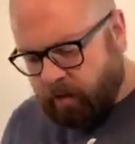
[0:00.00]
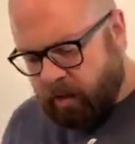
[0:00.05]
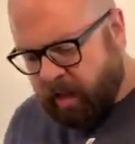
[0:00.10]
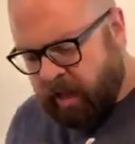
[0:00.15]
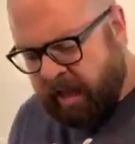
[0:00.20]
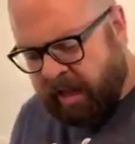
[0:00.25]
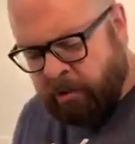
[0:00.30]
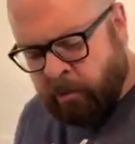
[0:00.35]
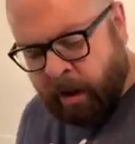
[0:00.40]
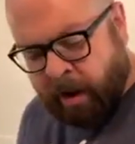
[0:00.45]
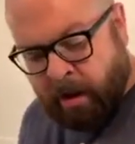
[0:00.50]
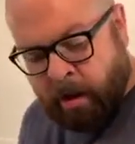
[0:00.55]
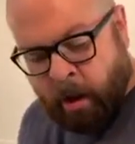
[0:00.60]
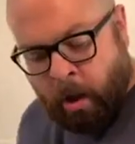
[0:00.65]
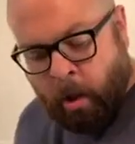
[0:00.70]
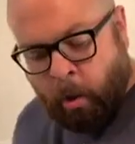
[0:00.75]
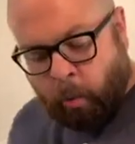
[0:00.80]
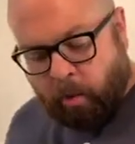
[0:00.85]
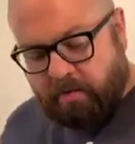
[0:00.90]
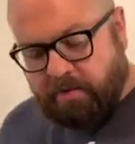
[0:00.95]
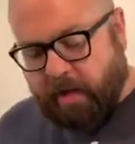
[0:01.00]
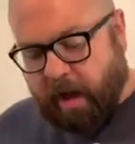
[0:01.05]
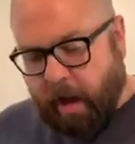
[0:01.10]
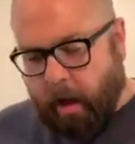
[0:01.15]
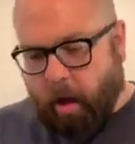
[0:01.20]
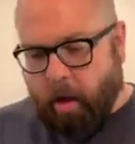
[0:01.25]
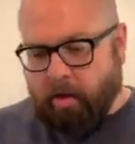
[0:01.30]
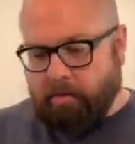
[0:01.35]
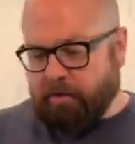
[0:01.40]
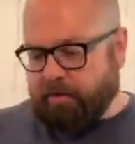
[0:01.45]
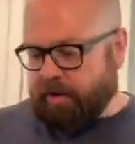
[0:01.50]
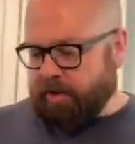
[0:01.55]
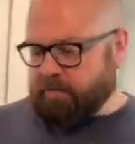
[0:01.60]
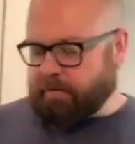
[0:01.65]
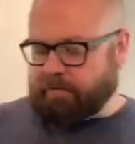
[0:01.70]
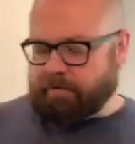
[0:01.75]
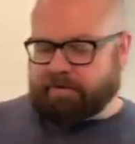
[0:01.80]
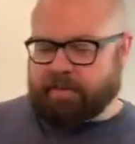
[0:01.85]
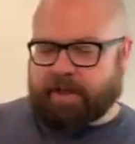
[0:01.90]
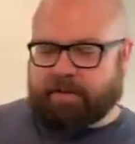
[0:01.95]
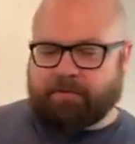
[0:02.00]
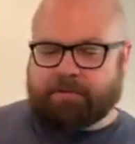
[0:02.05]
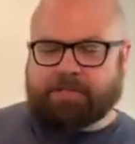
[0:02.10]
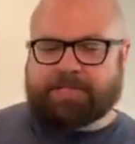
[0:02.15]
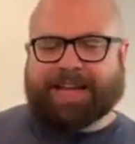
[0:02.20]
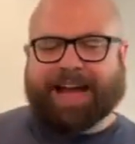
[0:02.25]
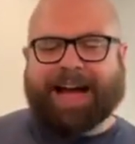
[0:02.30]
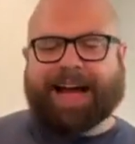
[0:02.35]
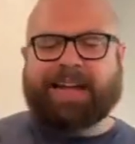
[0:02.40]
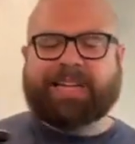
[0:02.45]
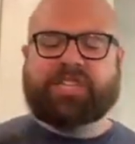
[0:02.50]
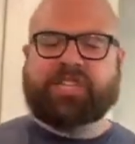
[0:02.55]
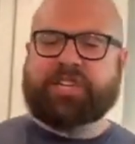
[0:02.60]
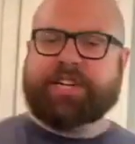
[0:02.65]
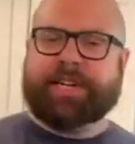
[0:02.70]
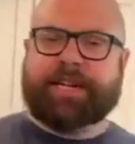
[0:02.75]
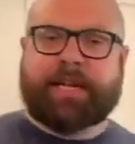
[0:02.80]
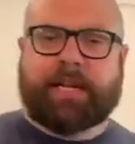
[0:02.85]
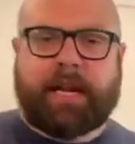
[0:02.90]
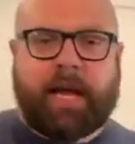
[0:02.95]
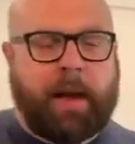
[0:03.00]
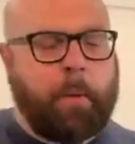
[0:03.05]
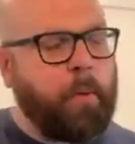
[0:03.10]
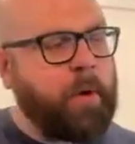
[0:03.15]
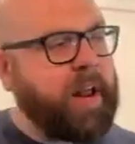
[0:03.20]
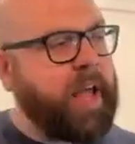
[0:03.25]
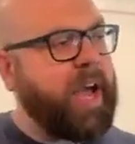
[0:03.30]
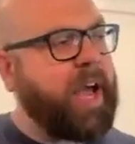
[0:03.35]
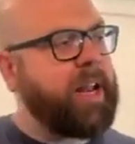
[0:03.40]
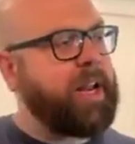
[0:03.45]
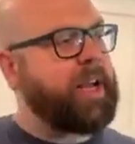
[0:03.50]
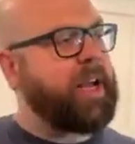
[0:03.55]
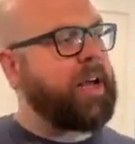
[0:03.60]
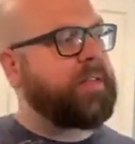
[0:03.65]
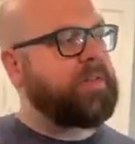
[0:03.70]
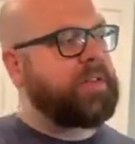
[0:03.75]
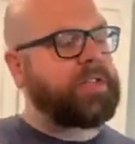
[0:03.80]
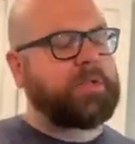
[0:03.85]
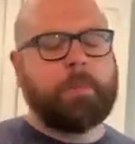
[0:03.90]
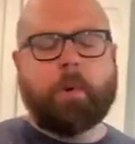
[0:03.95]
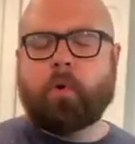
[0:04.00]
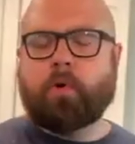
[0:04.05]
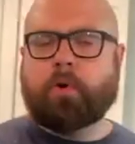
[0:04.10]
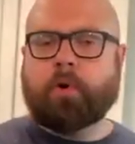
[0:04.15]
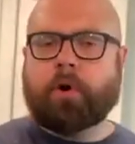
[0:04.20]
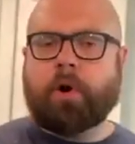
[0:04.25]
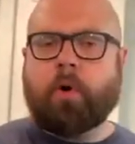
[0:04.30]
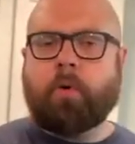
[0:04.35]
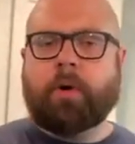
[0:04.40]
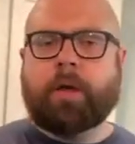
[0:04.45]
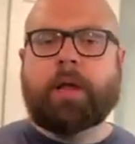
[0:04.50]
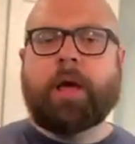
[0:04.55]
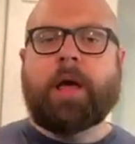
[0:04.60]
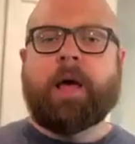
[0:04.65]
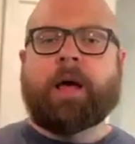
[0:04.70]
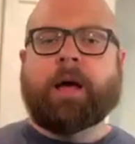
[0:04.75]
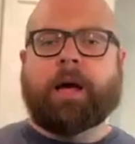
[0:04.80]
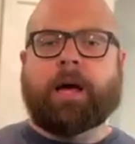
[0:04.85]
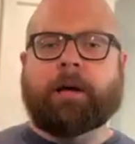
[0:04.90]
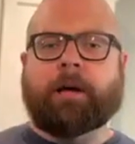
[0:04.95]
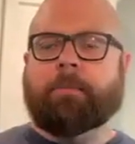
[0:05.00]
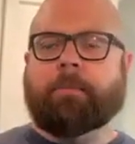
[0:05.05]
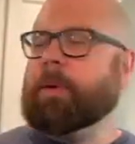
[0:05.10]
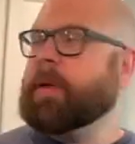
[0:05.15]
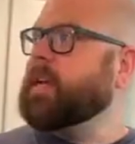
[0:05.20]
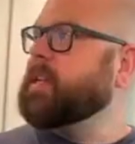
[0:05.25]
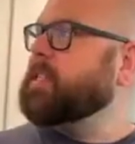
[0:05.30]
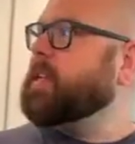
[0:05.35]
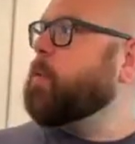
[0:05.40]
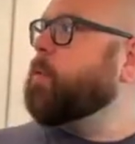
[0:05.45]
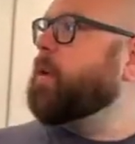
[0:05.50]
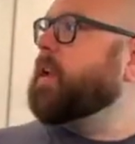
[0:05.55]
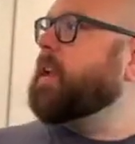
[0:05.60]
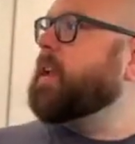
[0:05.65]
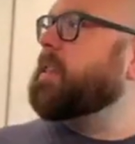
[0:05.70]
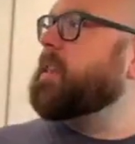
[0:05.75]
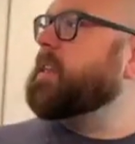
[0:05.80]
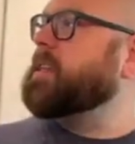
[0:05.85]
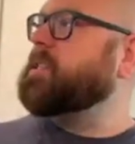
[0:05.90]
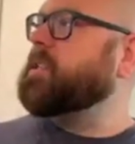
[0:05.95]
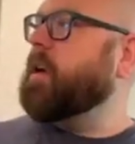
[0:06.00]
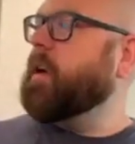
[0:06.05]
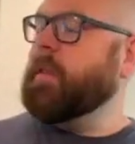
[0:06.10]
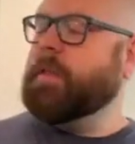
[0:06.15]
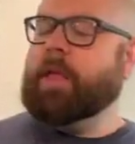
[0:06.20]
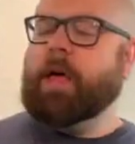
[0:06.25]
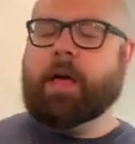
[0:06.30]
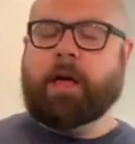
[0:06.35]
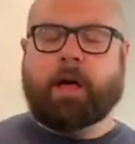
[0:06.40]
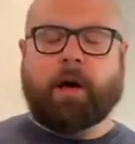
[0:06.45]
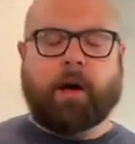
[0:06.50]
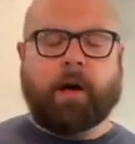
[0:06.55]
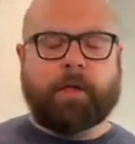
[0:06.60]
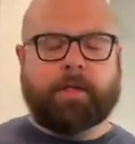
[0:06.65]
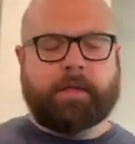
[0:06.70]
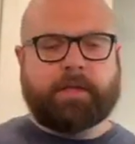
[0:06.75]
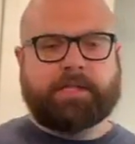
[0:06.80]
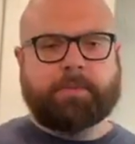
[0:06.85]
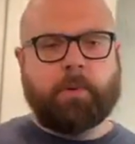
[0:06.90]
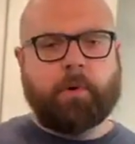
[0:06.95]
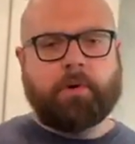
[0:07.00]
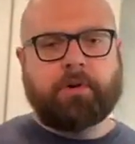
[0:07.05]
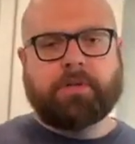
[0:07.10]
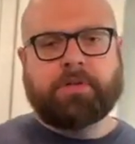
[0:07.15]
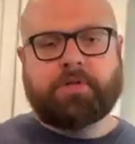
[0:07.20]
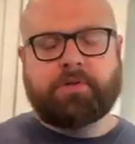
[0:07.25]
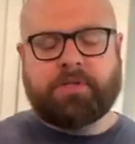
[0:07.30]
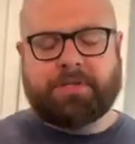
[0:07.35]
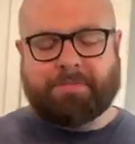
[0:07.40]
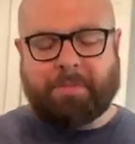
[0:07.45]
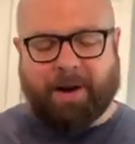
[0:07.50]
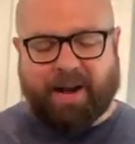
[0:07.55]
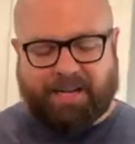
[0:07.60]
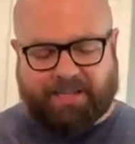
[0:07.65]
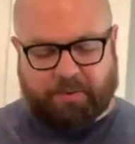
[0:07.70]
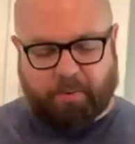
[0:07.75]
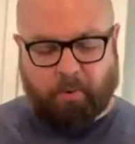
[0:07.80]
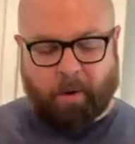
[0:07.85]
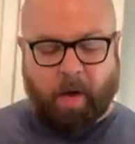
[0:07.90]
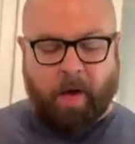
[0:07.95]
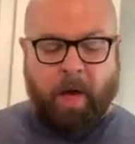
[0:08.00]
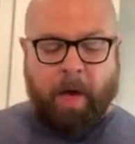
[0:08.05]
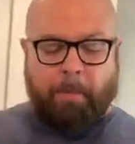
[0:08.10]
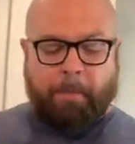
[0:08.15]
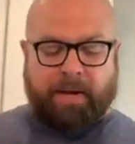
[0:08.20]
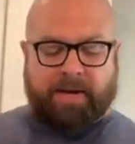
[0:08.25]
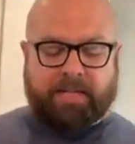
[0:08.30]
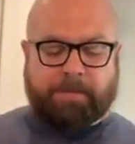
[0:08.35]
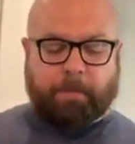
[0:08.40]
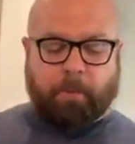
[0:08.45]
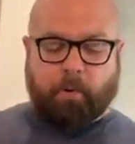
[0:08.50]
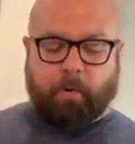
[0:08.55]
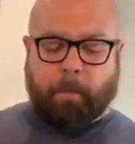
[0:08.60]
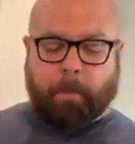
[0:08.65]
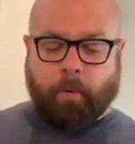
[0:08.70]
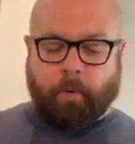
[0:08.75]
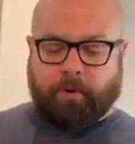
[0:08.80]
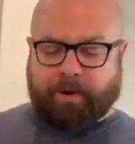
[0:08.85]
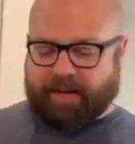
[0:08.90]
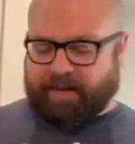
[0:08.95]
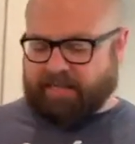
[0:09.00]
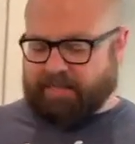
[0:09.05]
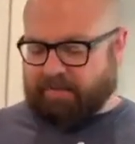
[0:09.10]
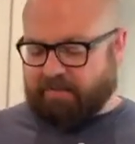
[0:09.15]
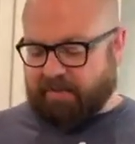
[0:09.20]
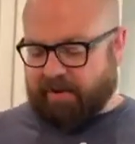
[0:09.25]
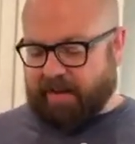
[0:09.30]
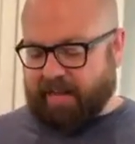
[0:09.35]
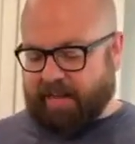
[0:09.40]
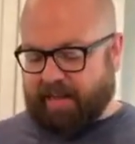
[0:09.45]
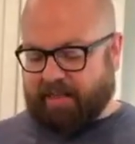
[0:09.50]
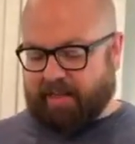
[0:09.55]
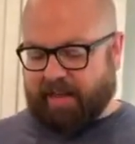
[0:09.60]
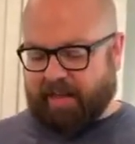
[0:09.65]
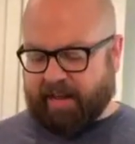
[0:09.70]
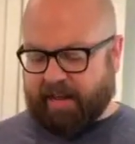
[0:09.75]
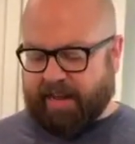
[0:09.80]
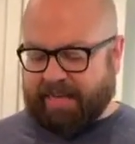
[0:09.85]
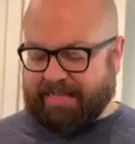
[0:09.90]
Anyway, we've got all of our different flavors. I cheated and went ahead and got the smoker going because I want to get this on the smoker as soon as possible, because pulled pork is a finicky thing.